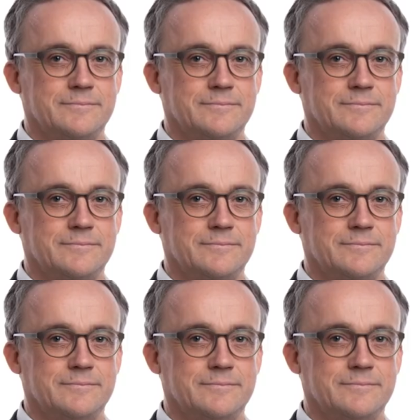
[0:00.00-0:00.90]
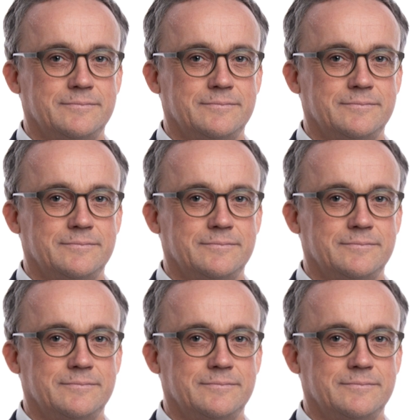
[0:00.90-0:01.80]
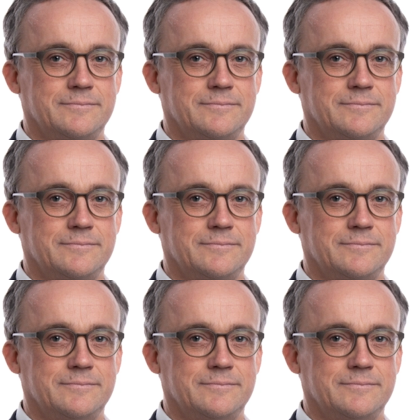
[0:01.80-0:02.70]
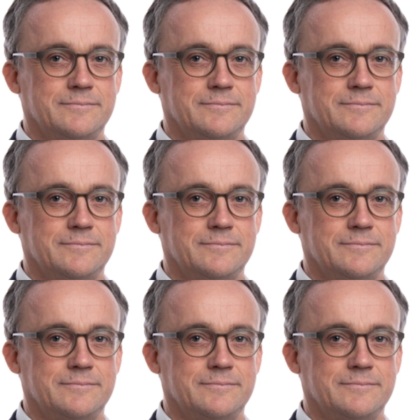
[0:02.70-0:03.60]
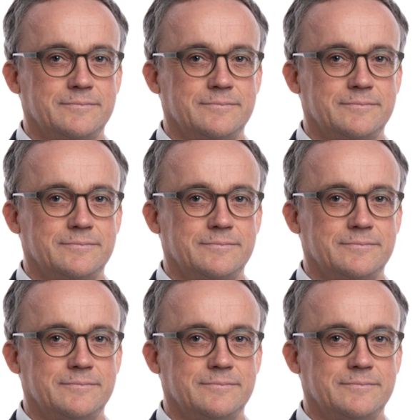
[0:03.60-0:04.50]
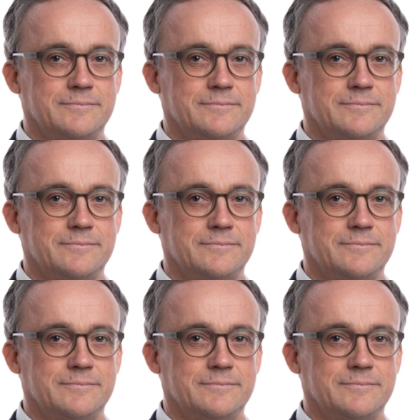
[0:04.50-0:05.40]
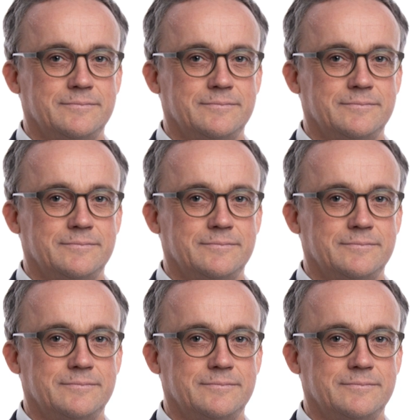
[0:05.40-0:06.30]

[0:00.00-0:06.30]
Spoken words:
This is a still picture; no speech is visible.